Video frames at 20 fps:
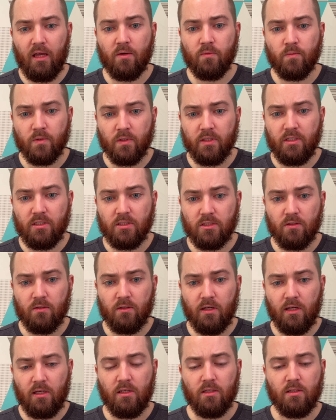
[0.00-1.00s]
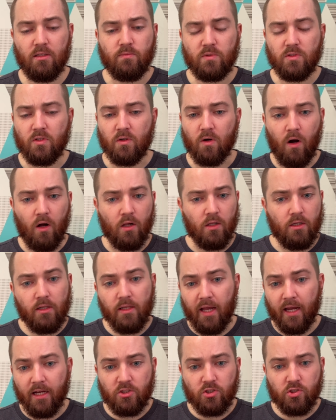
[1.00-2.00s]
and release curriculums. They're all
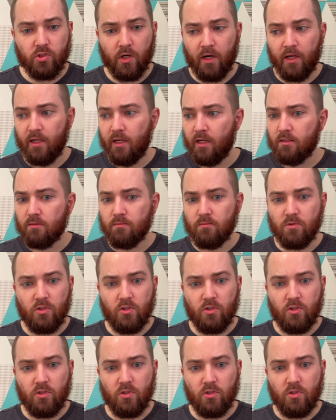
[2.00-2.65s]
electronic.